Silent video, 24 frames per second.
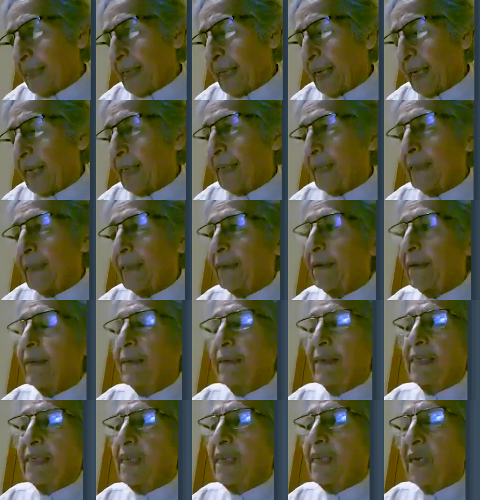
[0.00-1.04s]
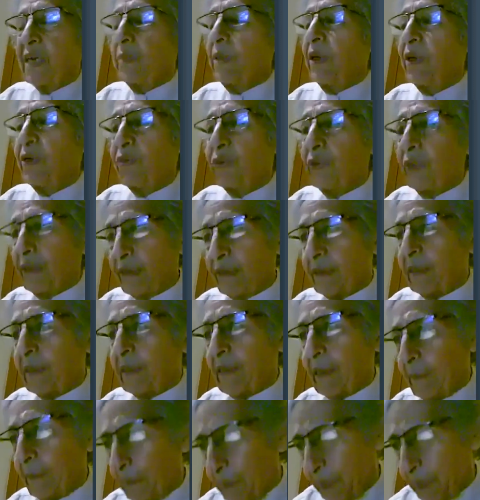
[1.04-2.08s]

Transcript: They hadn't heard it had been recently